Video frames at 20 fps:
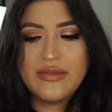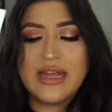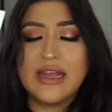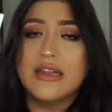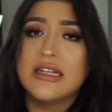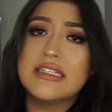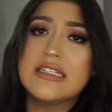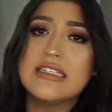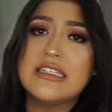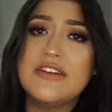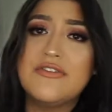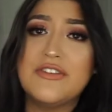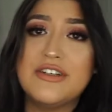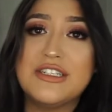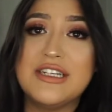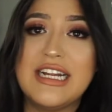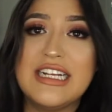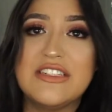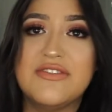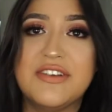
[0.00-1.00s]
this is it for
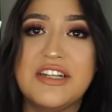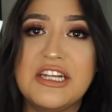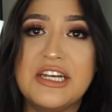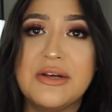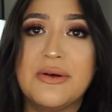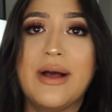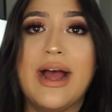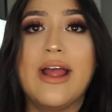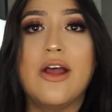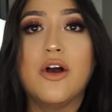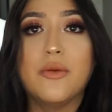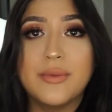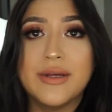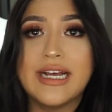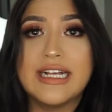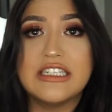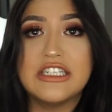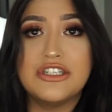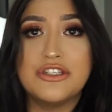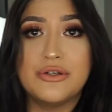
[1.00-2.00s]
today's video. I hope you
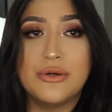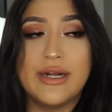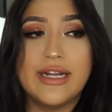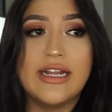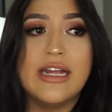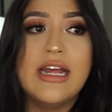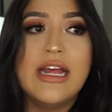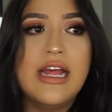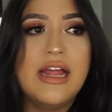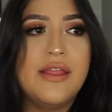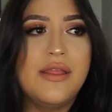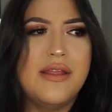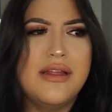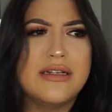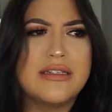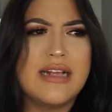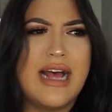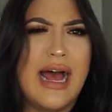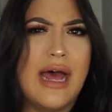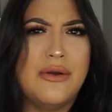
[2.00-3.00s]
guys enjoyed
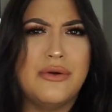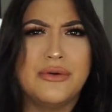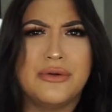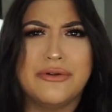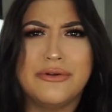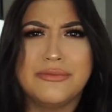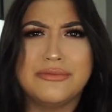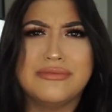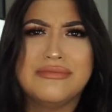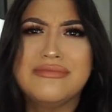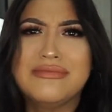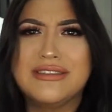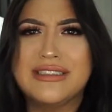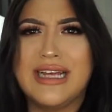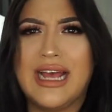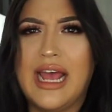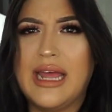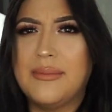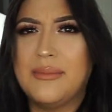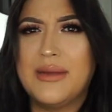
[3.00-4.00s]
this, I don't know,
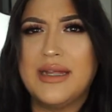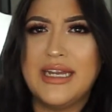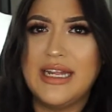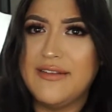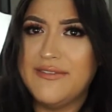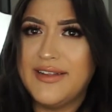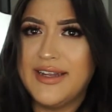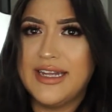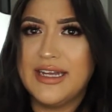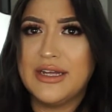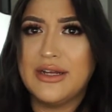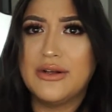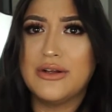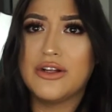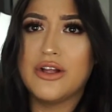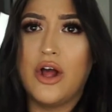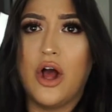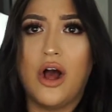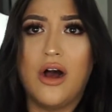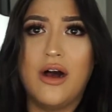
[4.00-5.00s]
ten minute video
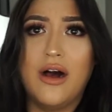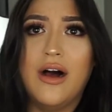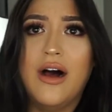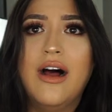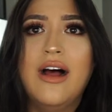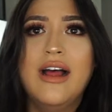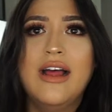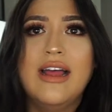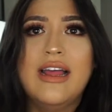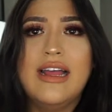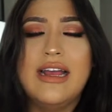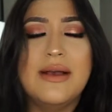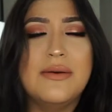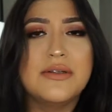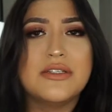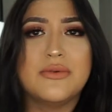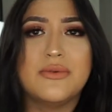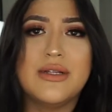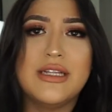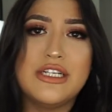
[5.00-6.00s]
haul. It
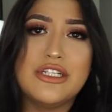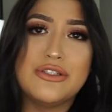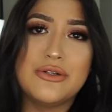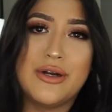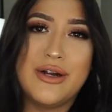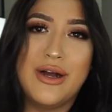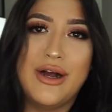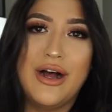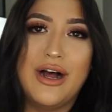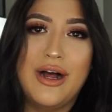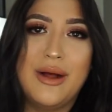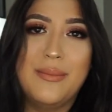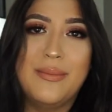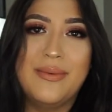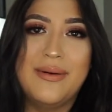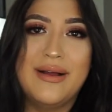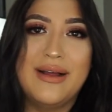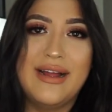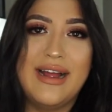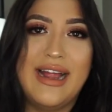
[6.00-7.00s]
was a really short haul,
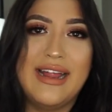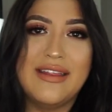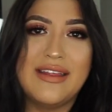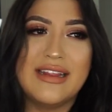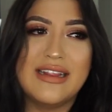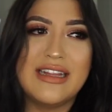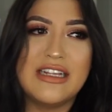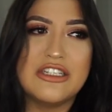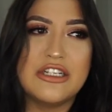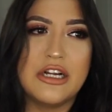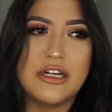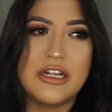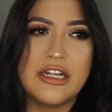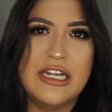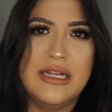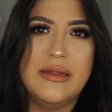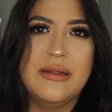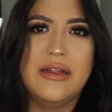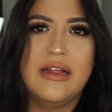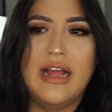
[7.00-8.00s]
but I think these are
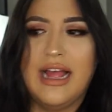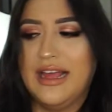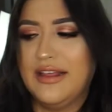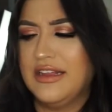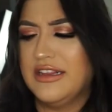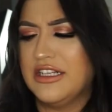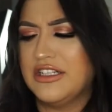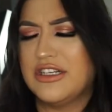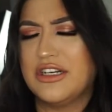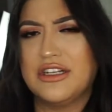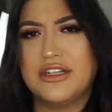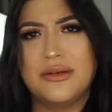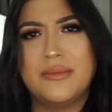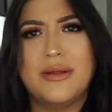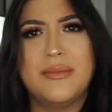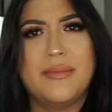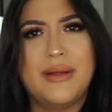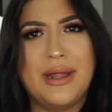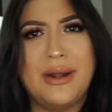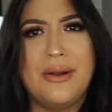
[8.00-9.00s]
gonna, I think these are a little
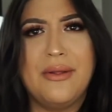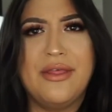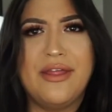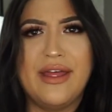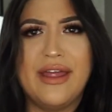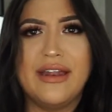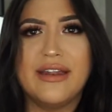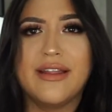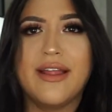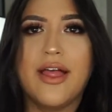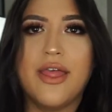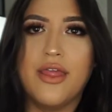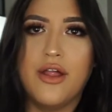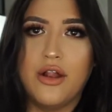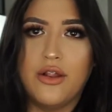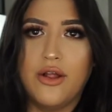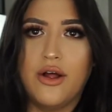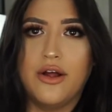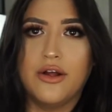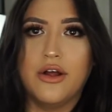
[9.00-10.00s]
bit better than the
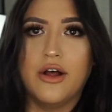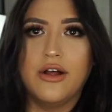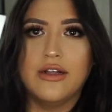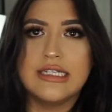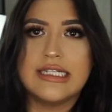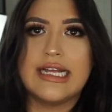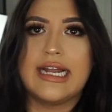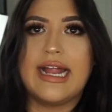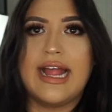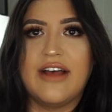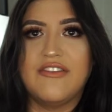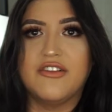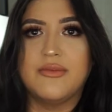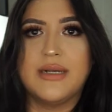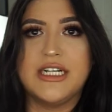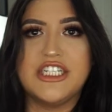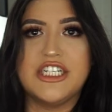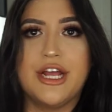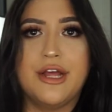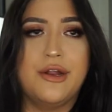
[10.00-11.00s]
long hauls that I have on
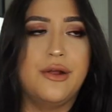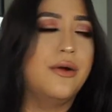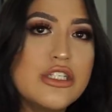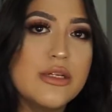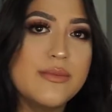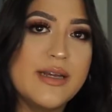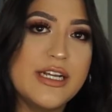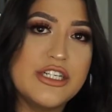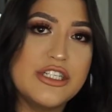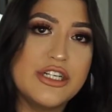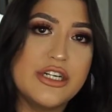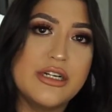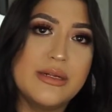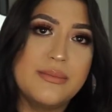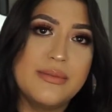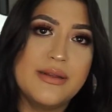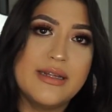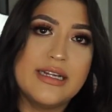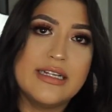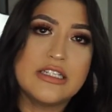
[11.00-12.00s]
my channel. So make sure to
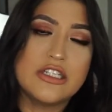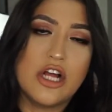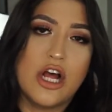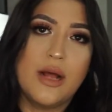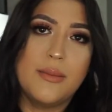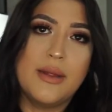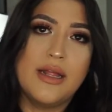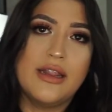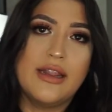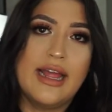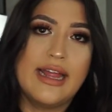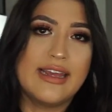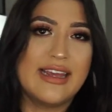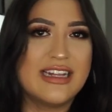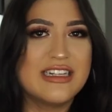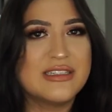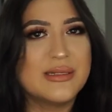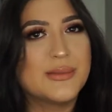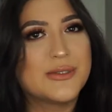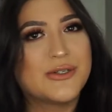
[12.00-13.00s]
please comment, like,
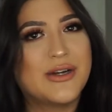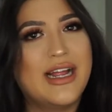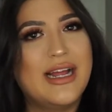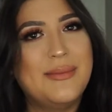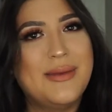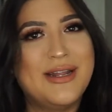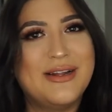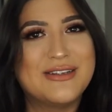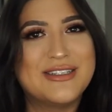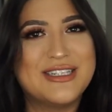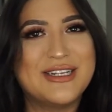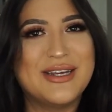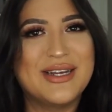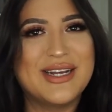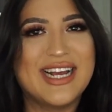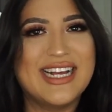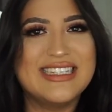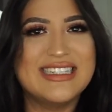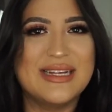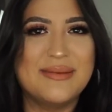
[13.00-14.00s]
and subscribe, and I'll see you
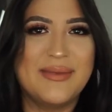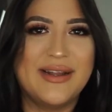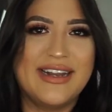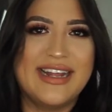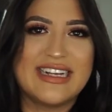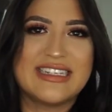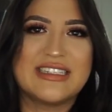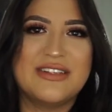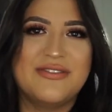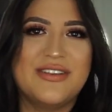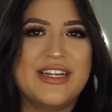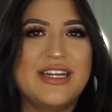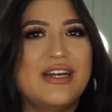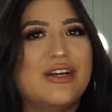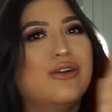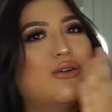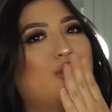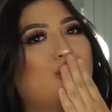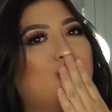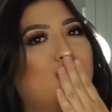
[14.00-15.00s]
guys in my next
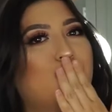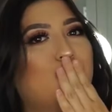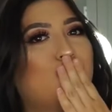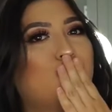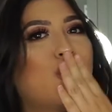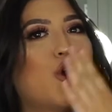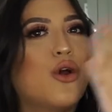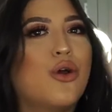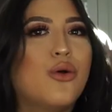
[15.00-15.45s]
video.